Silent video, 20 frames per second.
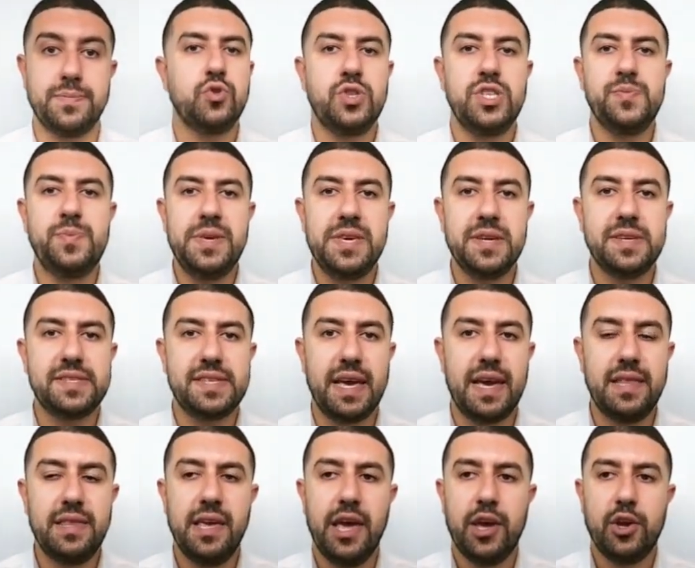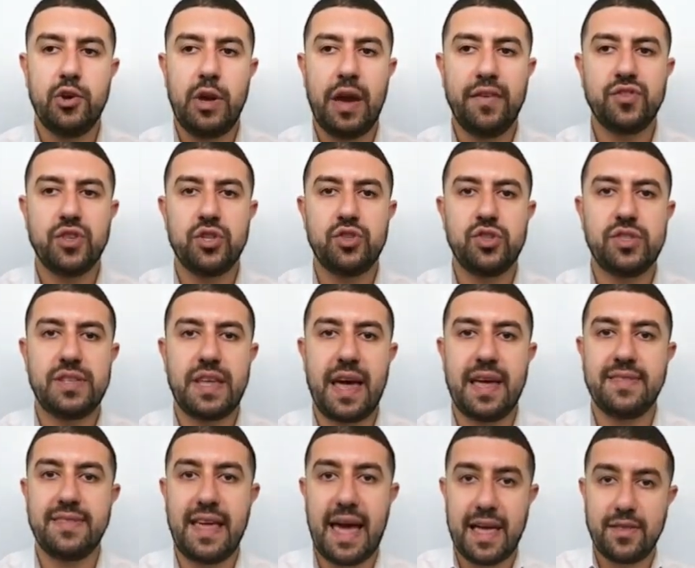So this being said, you have to
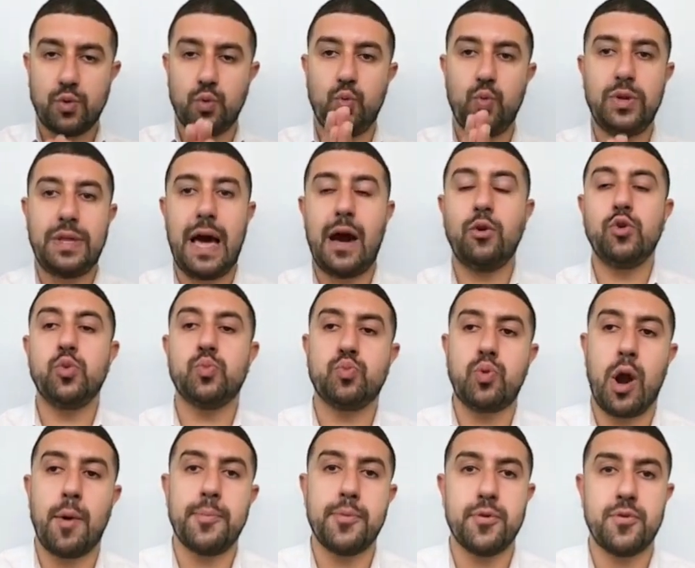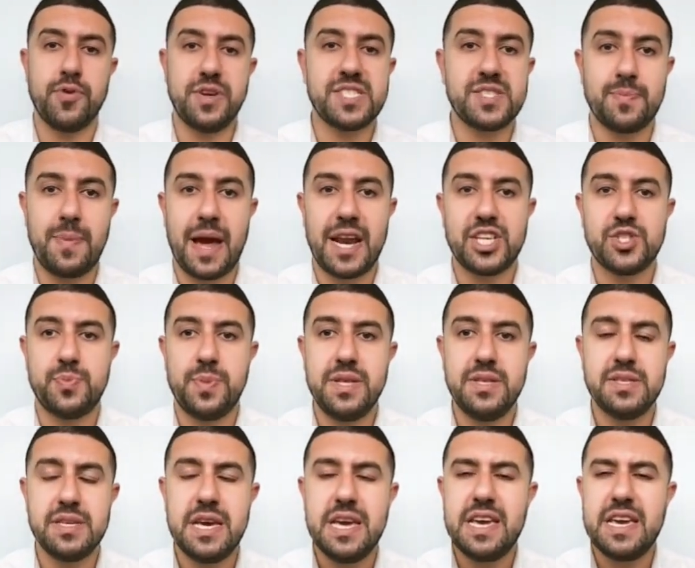understand that without proper risk
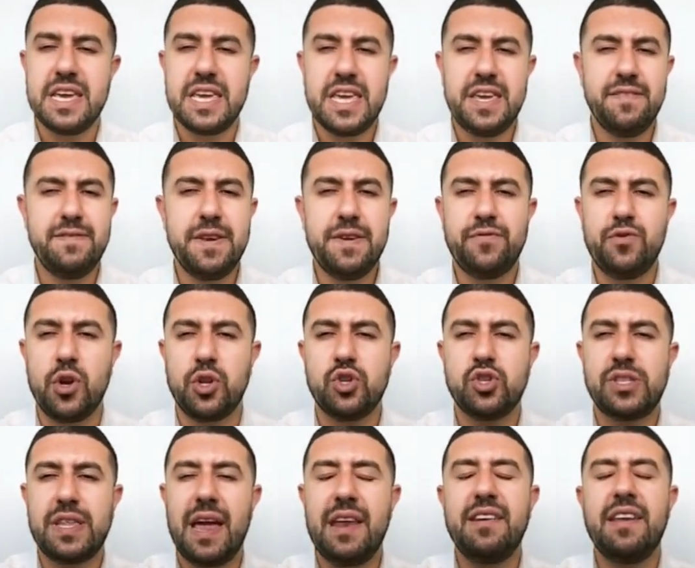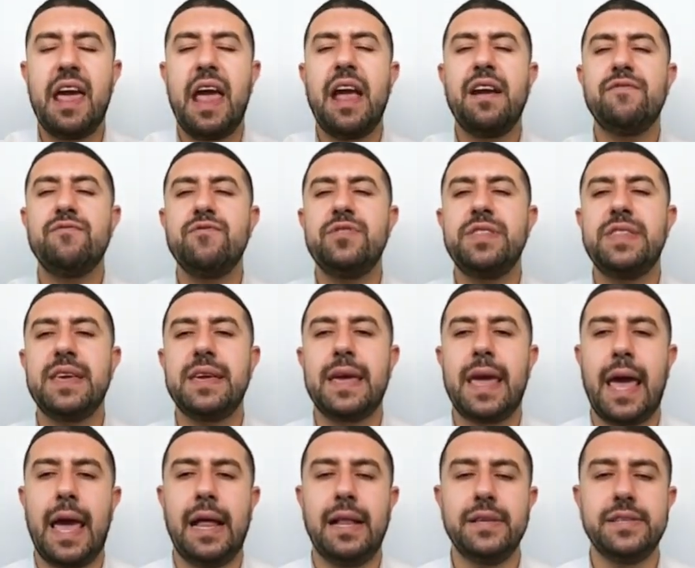management, even if you understand
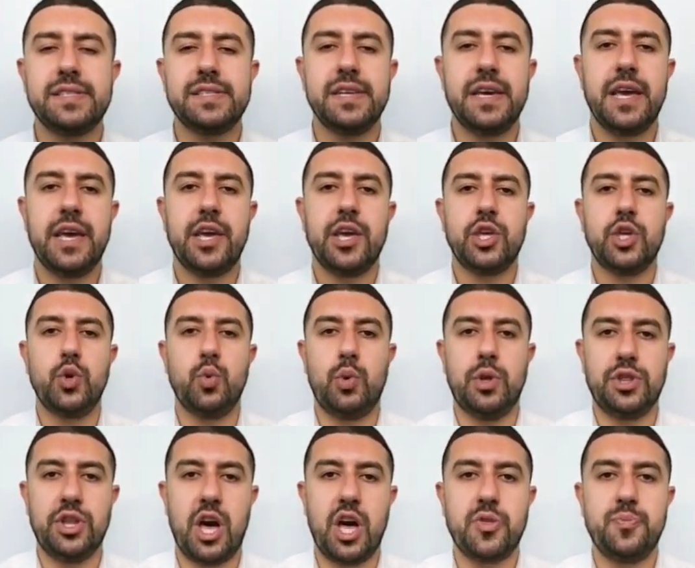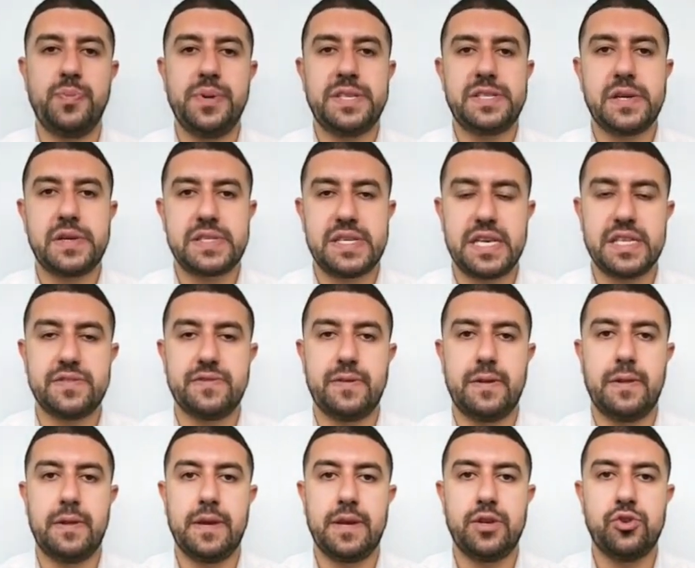everything else, you will not be
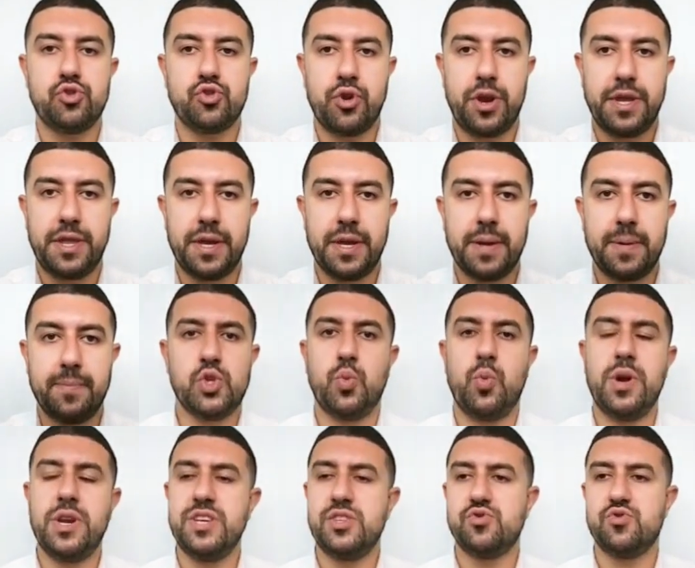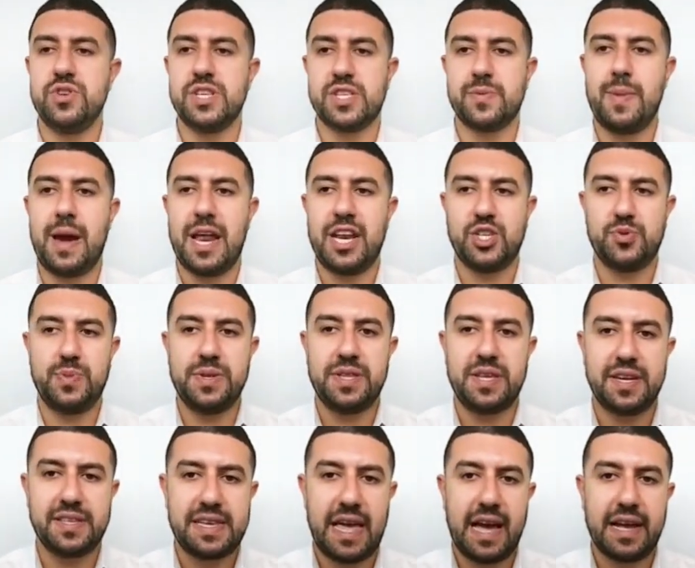successful in trading. So what is risk
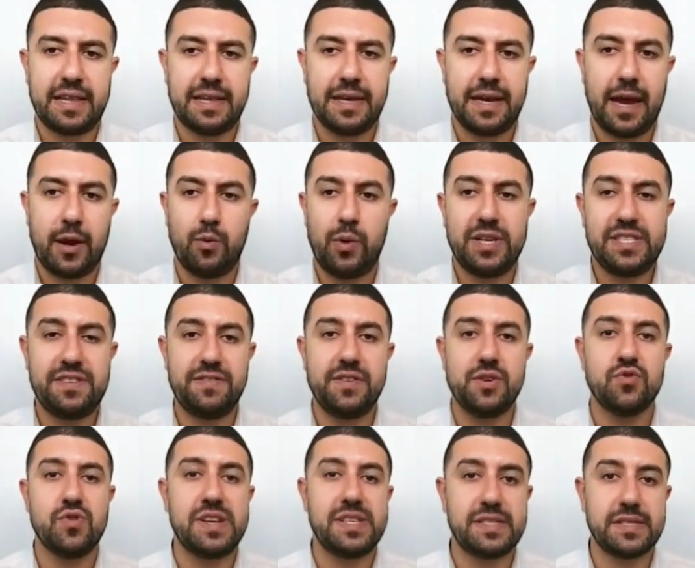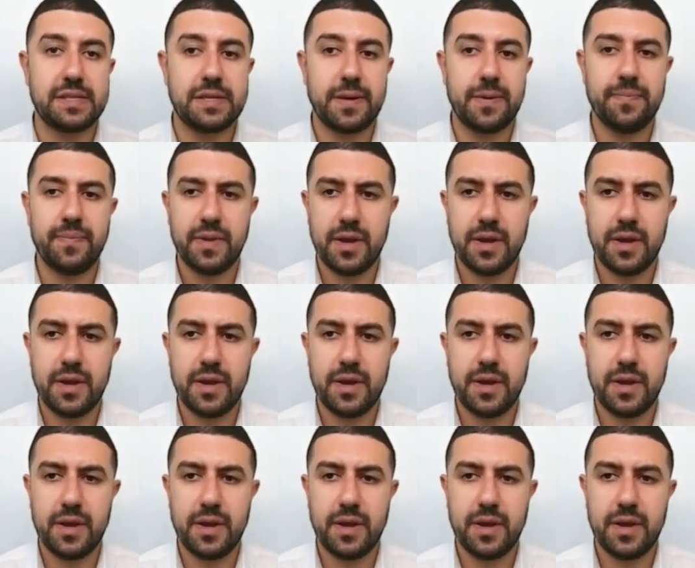management exactly? And what is even risk?